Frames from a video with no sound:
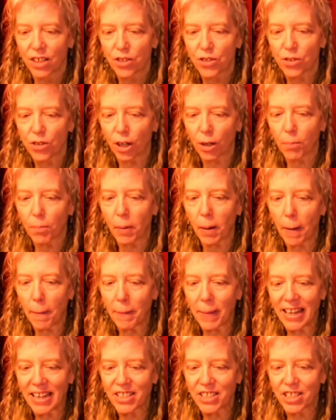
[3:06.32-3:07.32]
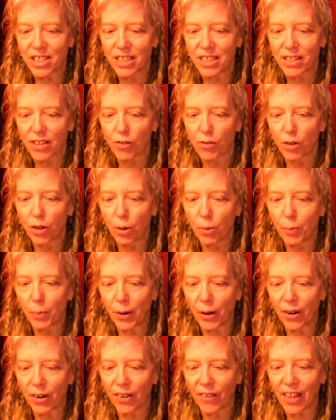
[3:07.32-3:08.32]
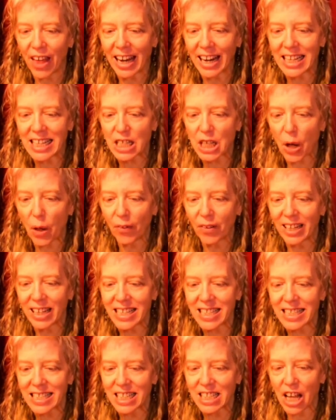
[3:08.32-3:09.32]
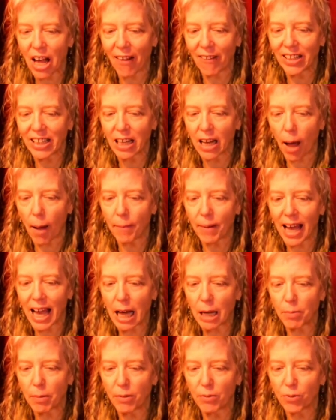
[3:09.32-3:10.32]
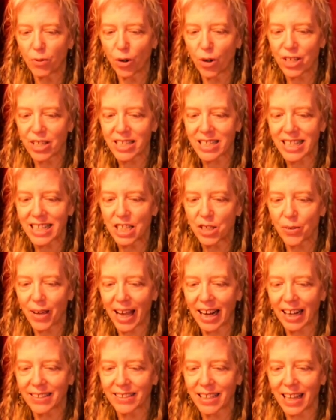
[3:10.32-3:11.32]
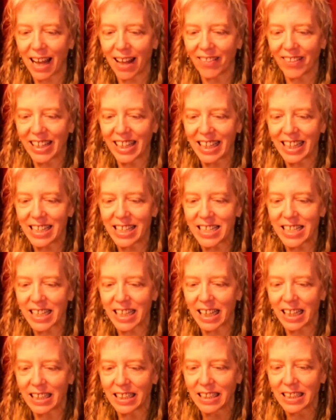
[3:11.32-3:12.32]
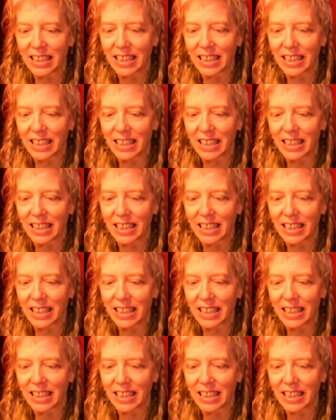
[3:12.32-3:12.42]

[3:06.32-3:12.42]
Trungpa mentioned the rumor that His Holiness the Dalai Lama had been forced into exile in India,